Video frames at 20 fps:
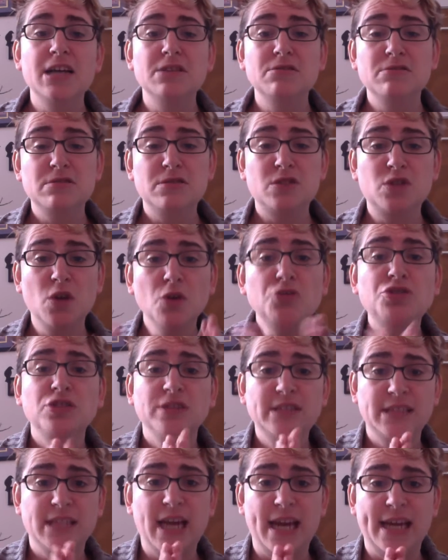Social
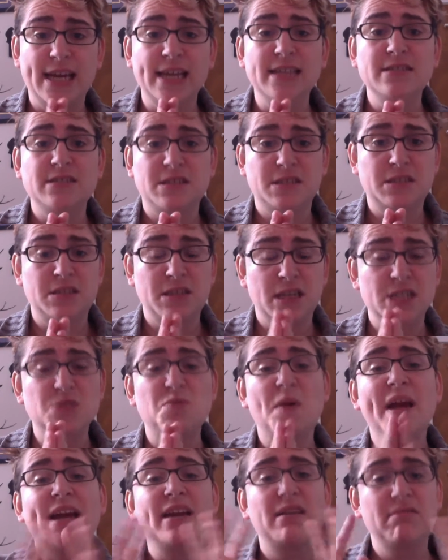science is
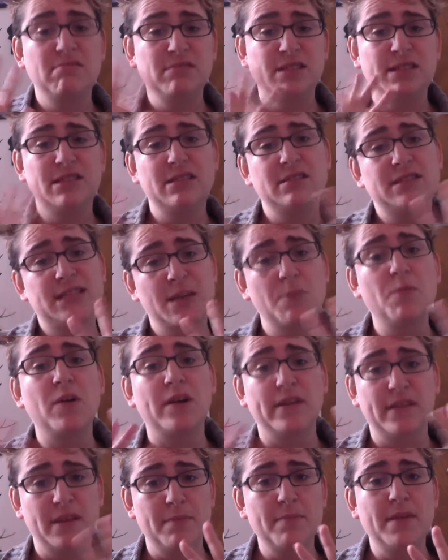right somewhere
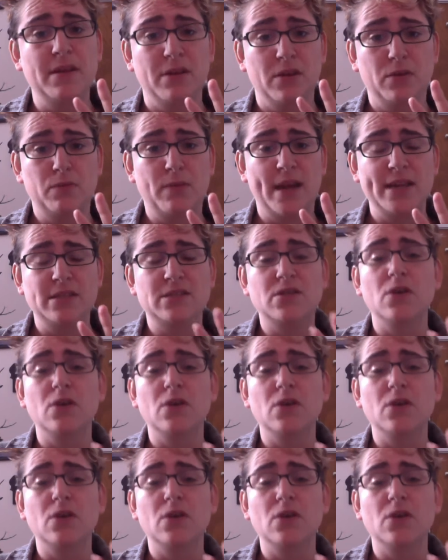in the middle, right?